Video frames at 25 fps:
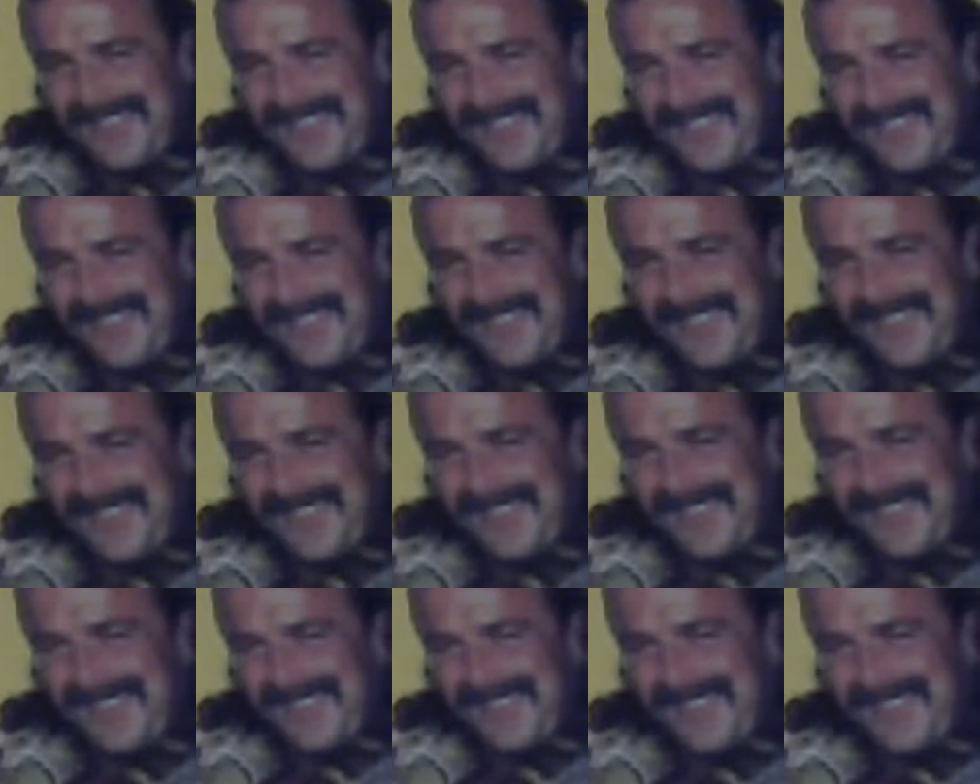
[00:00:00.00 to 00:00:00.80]

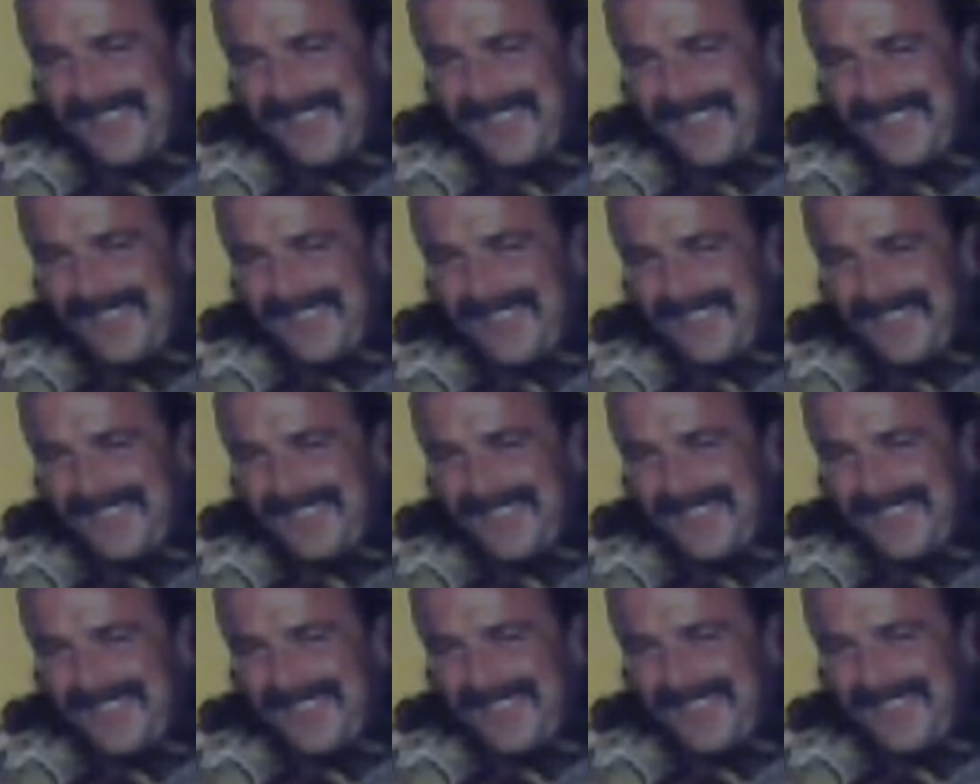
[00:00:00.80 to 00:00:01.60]

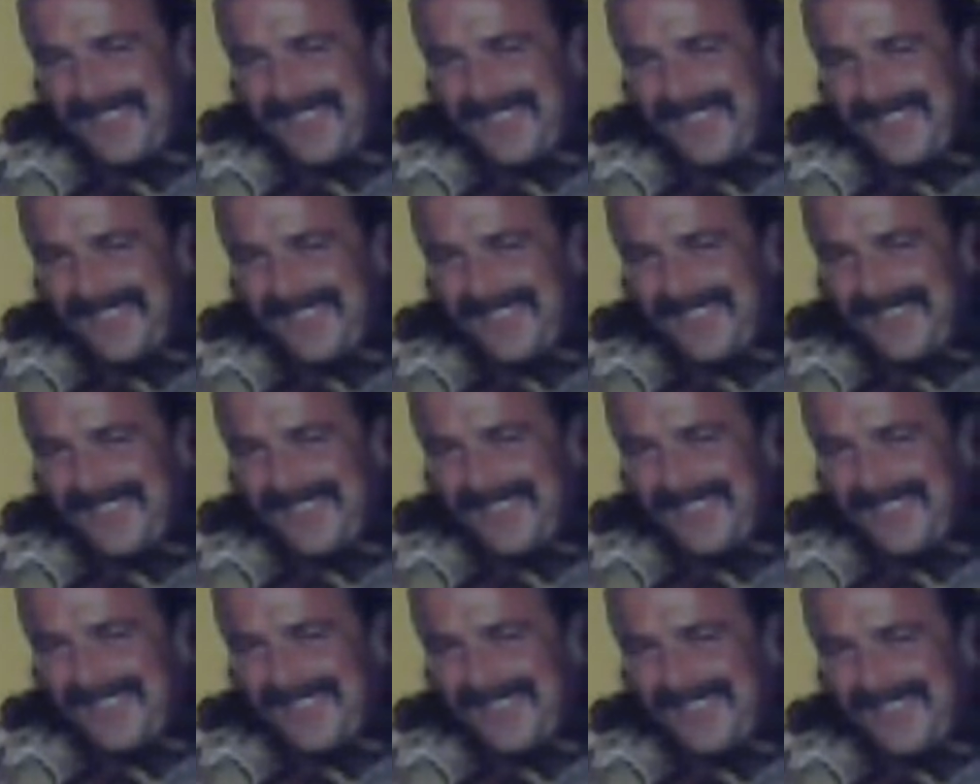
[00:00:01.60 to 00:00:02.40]

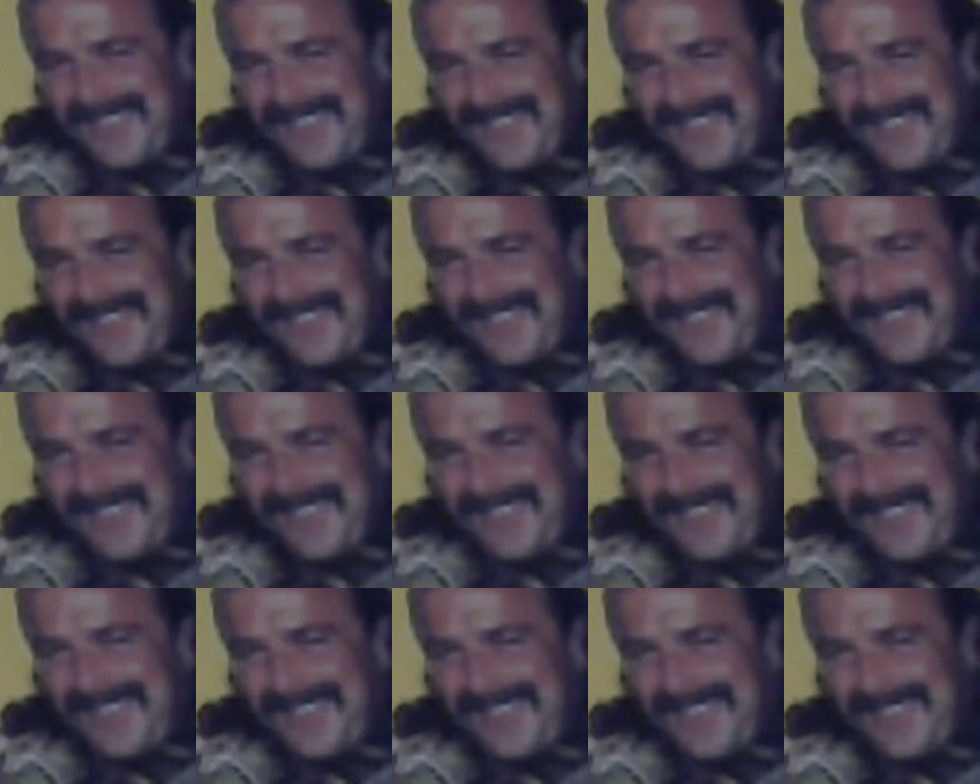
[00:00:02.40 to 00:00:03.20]

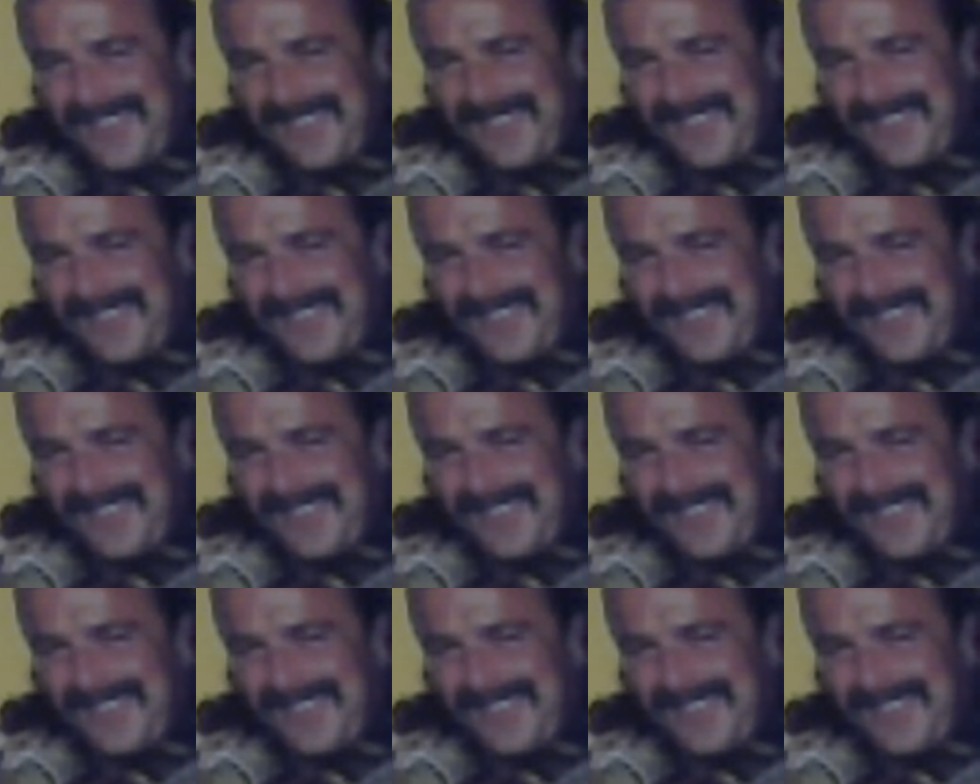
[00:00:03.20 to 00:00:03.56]
(not speaking)